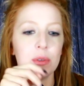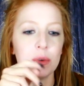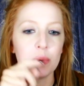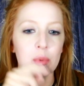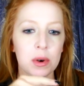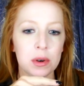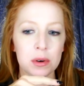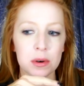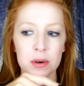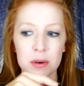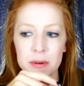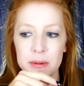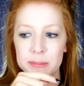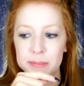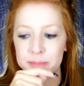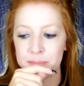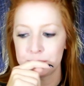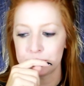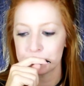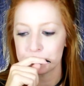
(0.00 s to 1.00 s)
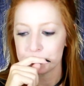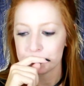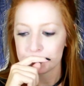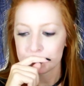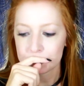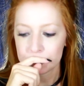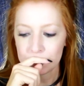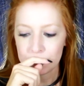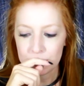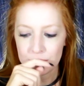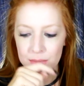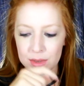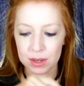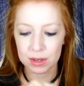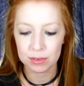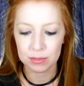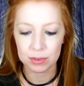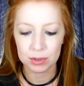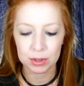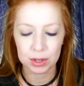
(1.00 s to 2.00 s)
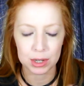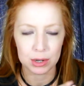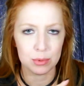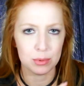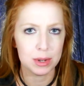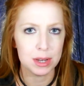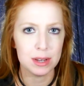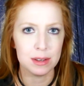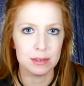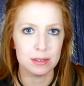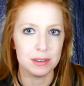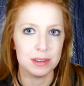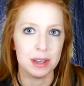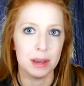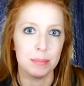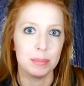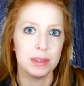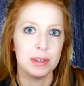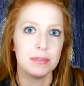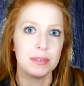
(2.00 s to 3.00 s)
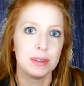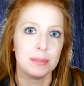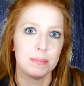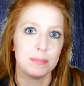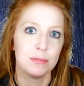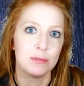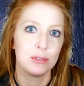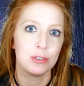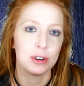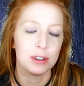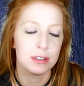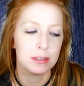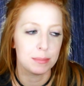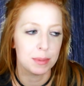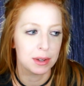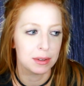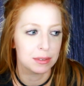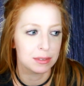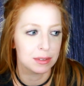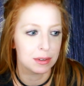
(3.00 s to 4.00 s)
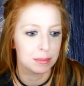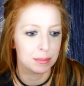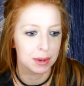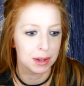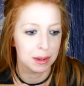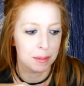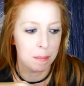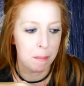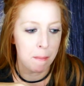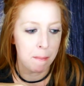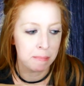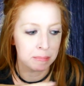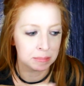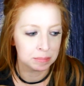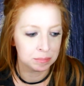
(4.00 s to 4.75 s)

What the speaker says: And the one girl, for like weeks, she kept leaving voicemails on my